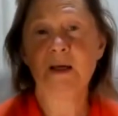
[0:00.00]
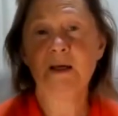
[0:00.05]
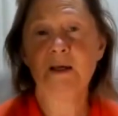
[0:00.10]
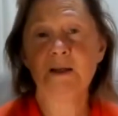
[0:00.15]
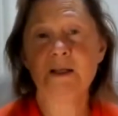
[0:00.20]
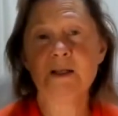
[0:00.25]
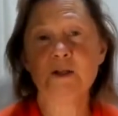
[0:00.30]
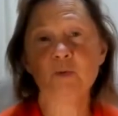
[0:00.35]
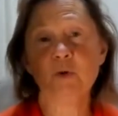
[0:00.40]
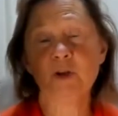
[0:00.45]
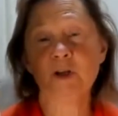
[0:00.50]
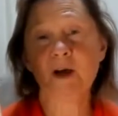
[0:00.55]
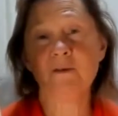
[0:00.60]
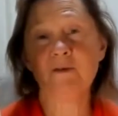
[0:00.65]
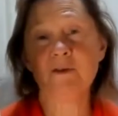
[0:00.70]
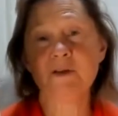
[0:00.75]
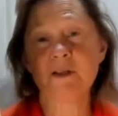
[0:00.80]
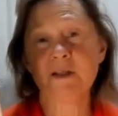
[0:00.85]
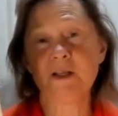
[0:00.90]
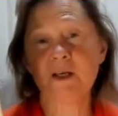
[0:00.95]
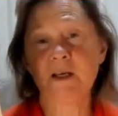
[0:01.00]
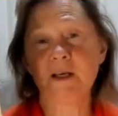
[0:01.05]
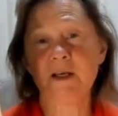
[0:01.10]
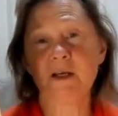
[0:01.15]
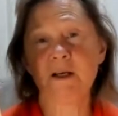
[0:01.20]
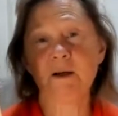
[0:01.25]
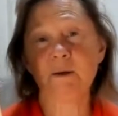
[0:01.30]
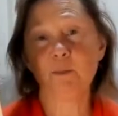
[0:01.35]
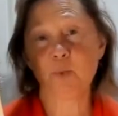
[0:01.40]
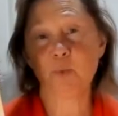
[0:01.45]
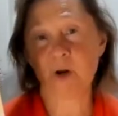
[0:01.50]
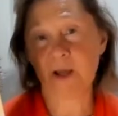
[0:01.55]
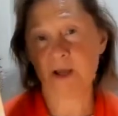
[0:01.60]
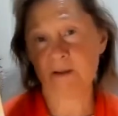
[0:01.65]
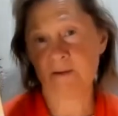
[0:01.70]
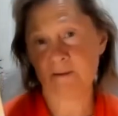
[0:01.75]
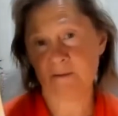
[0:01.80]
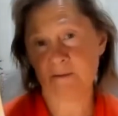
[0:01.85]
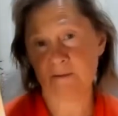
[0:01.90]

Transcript: This one covers the brain.